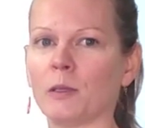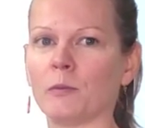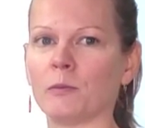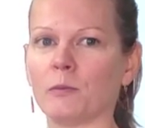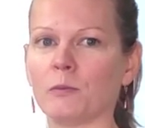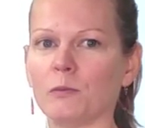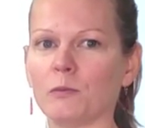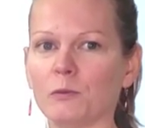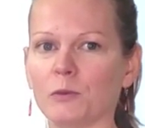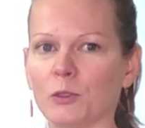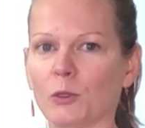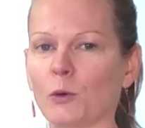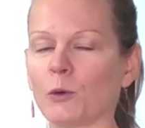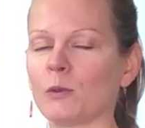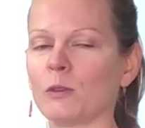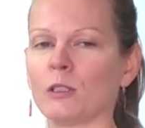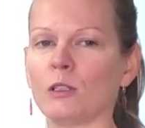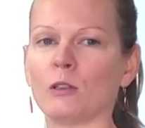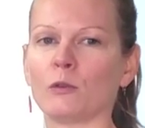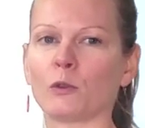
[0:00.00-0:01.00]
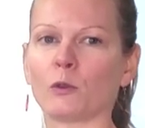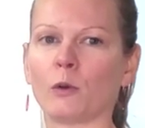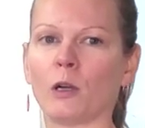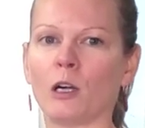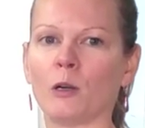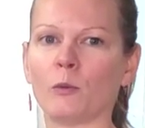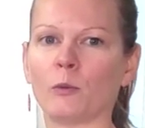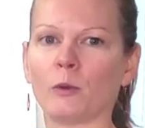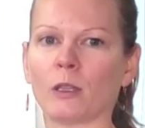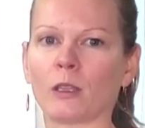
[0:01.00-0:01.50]
I'm totally
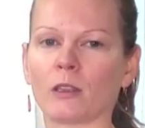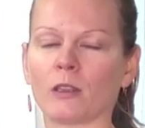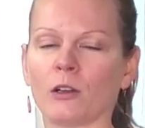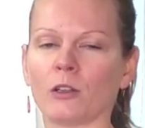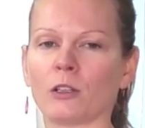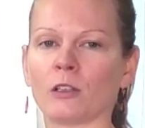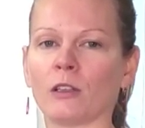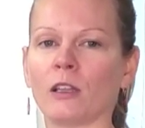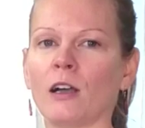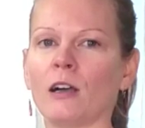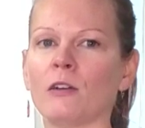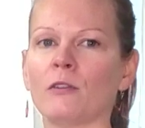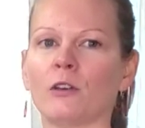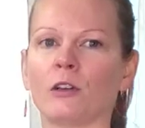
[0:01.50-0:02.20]
overwhelmed with all your love,